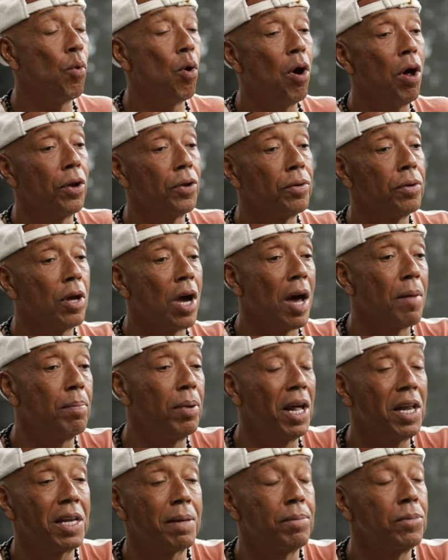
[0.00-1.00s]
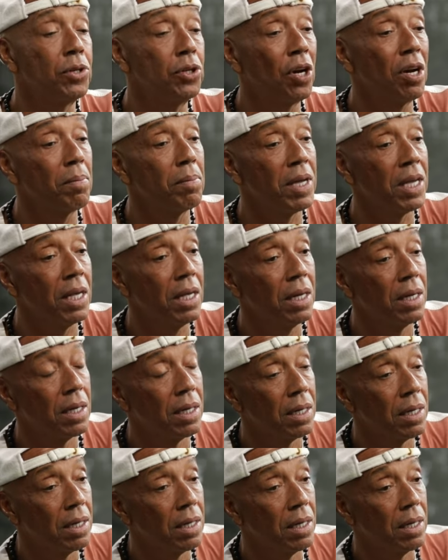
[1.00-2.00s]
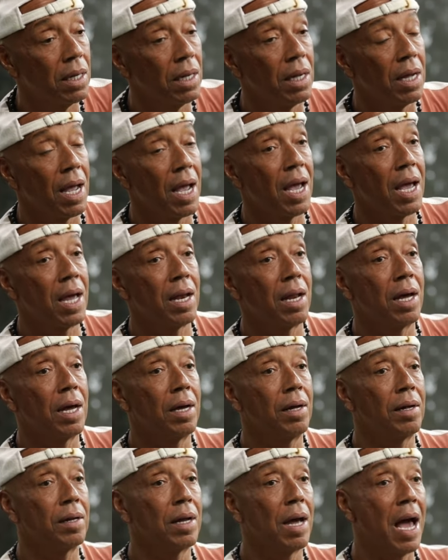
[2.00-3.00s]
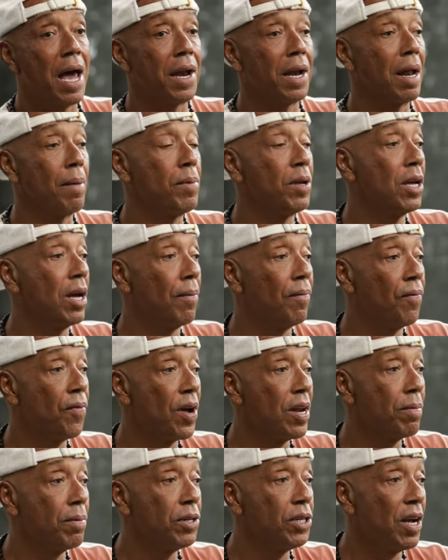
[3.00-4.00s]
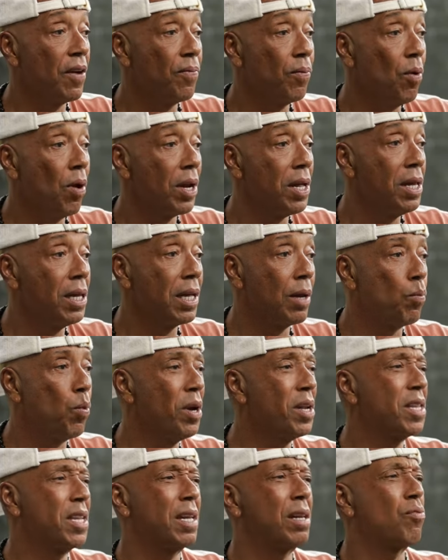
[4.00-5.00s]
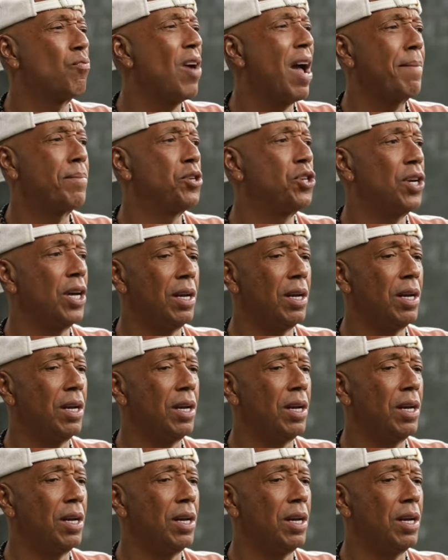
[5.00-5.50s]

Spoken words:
Wald, God bless him, took me. And how did I become friends with Jeff Wald? He said, what's this rap?